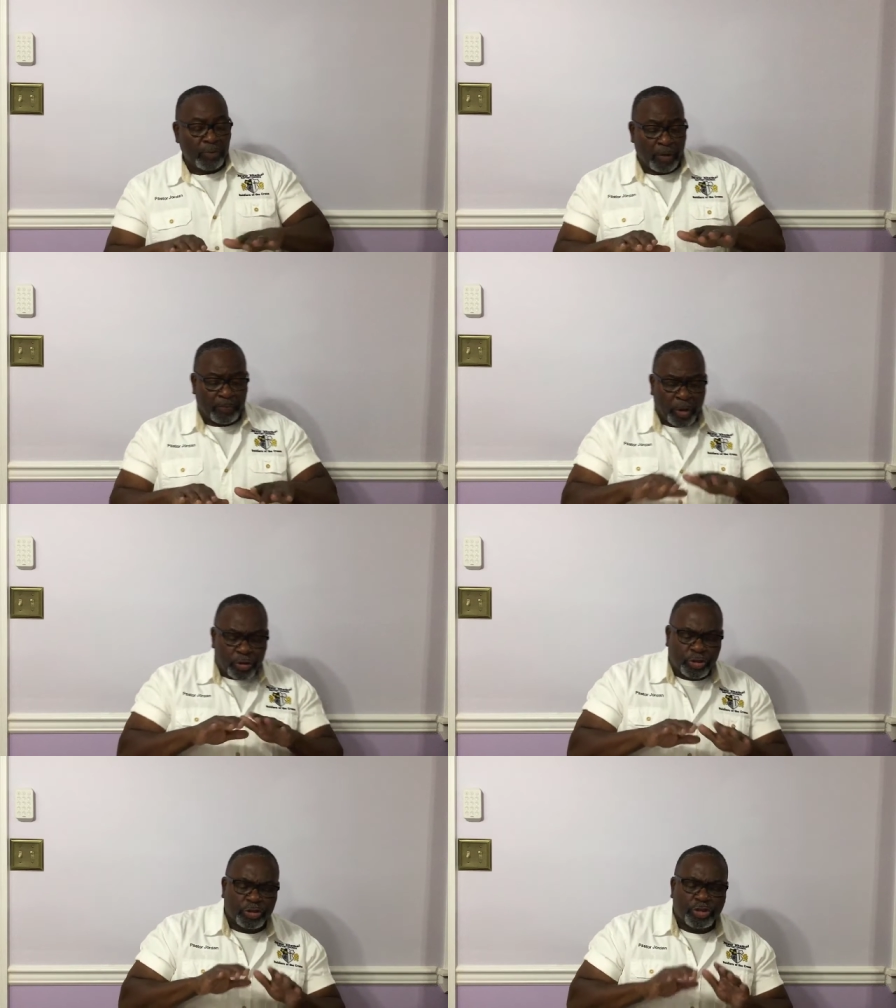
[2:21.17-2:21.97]
a
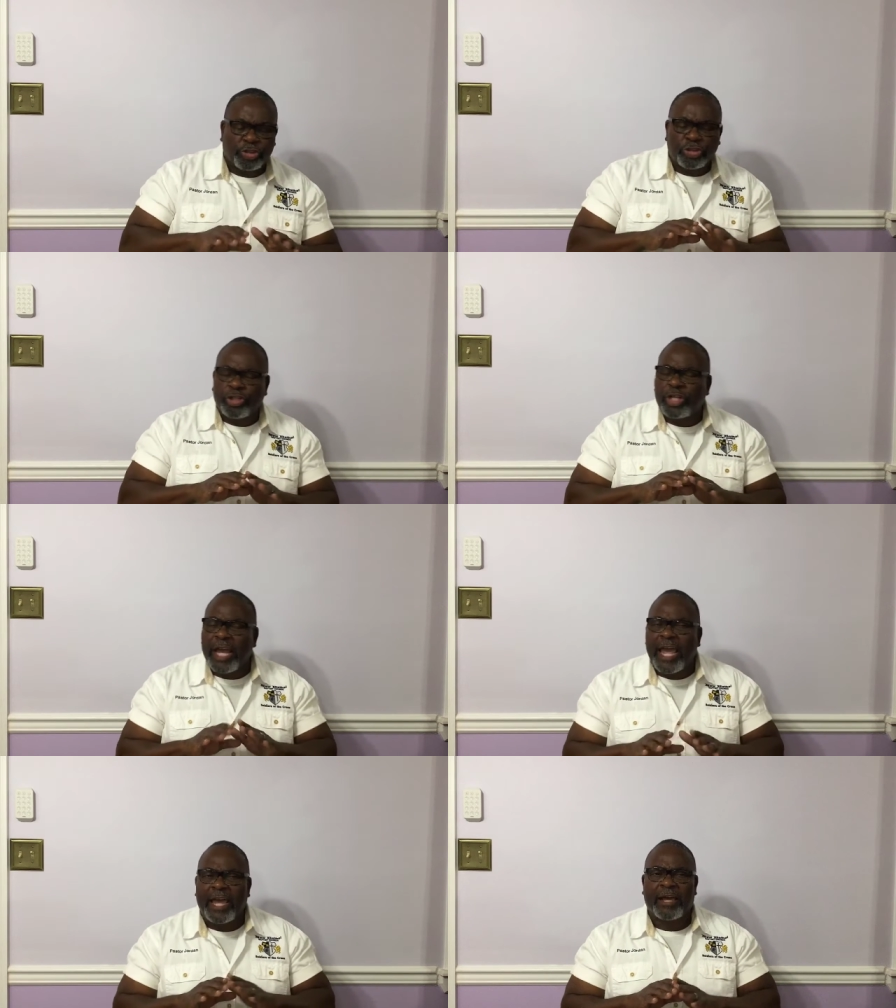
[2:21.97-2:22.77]
person
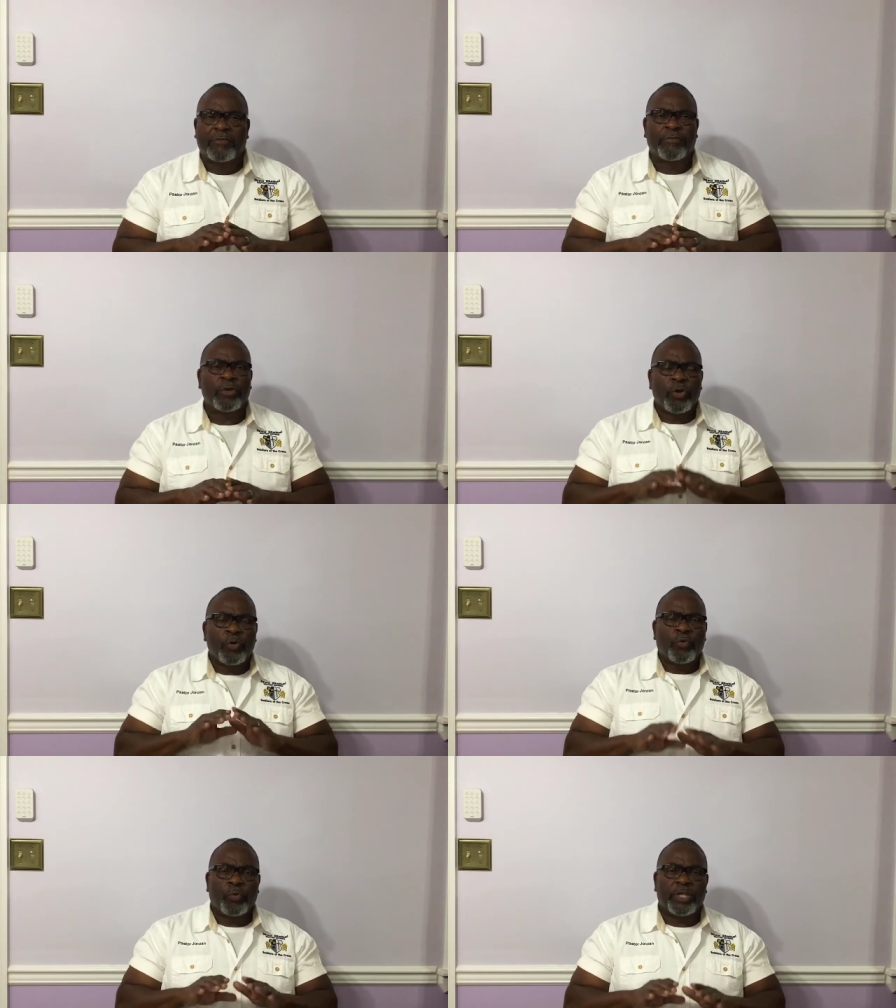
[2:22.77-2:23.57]
should have
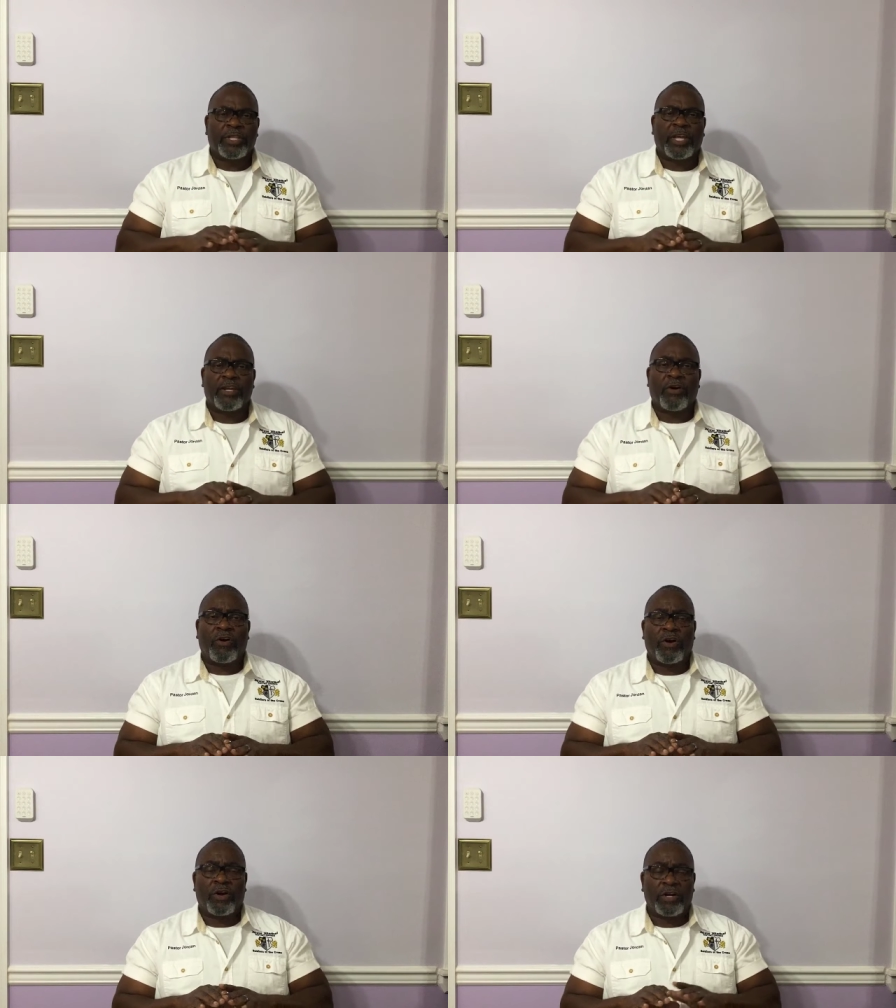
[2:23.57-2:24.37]
when they
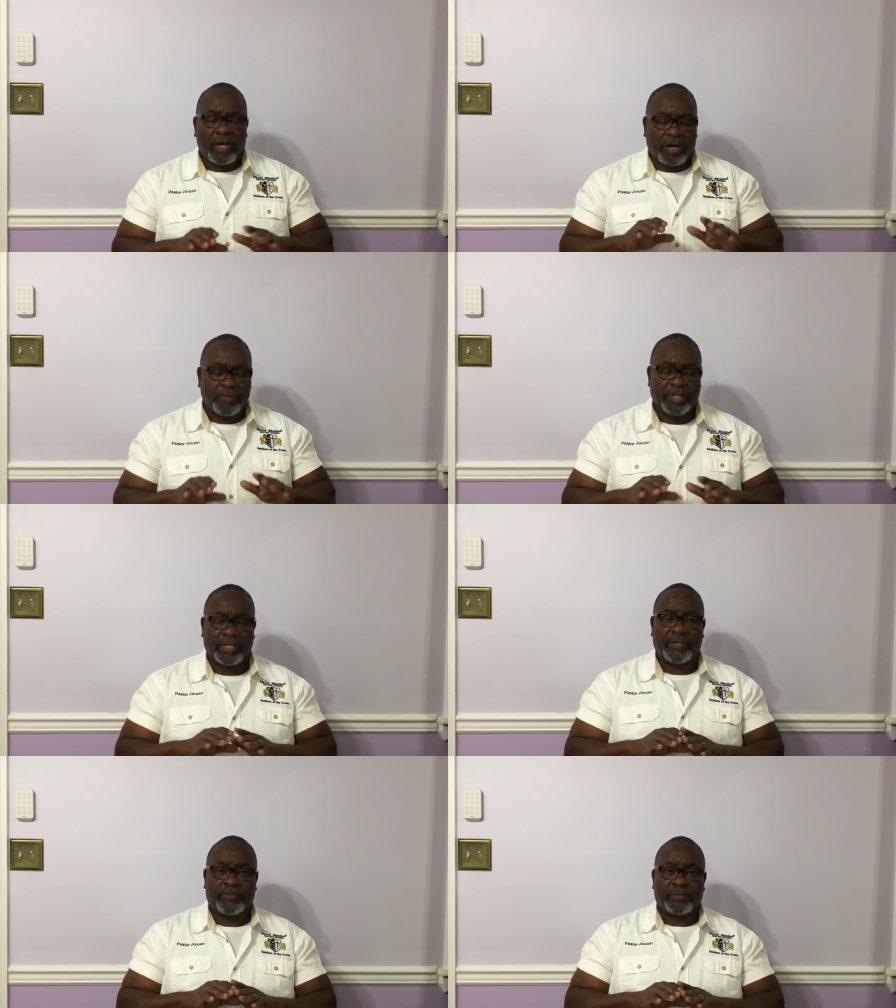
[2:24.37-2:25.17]
are a
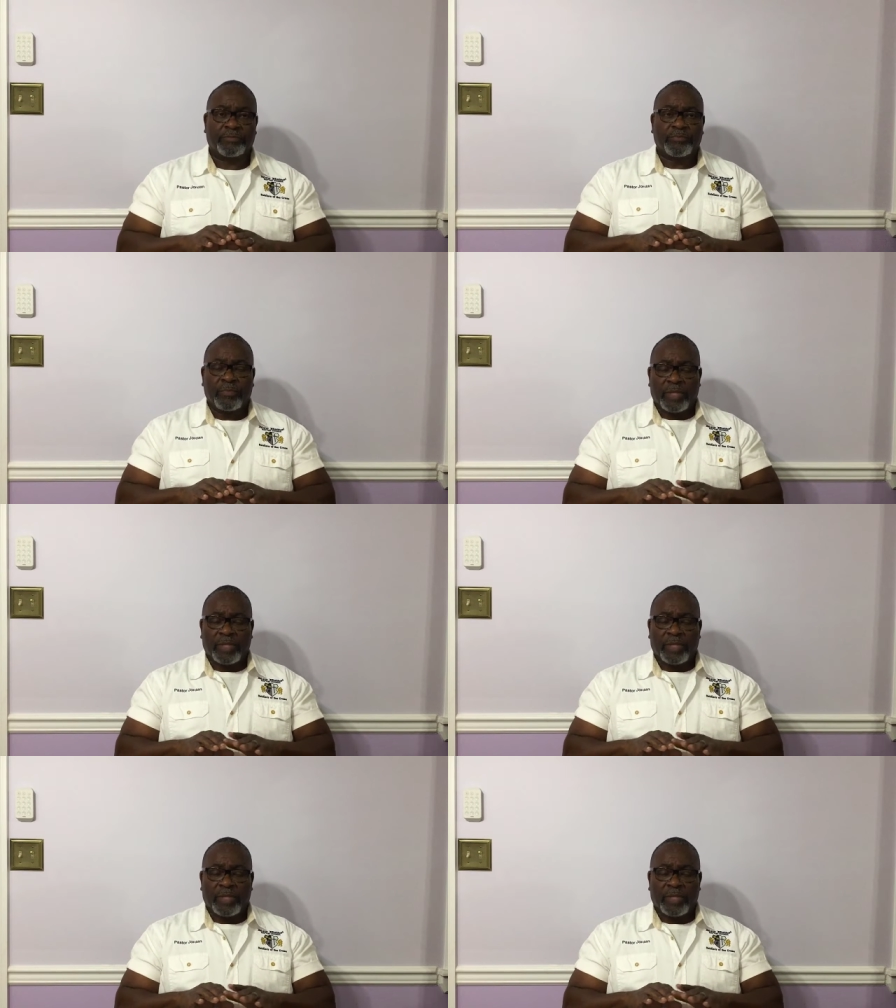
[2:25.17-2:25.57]
believer.